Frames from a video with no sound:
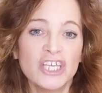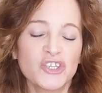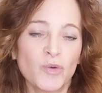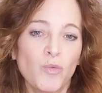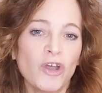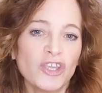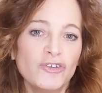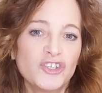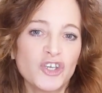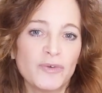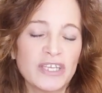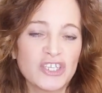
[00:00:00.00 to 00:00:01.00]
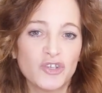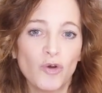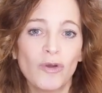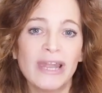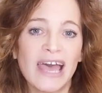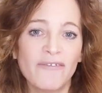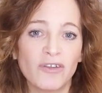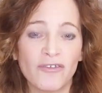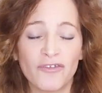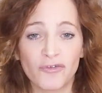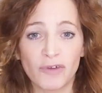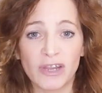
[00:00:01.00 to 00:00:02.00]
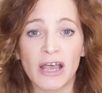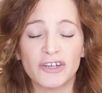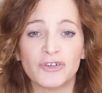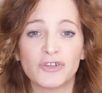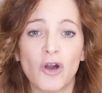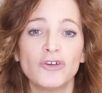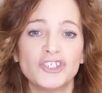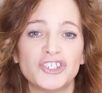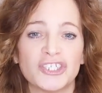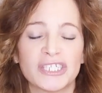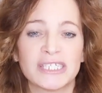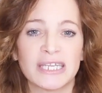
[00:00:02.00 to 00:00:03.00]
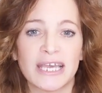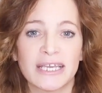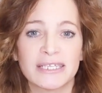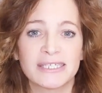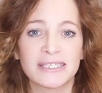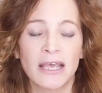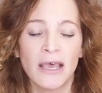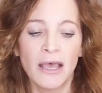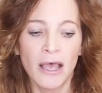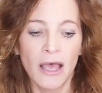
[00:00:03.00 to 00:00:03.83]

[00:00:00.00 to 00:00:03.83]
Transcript: So what you do is your level of 300 consciousness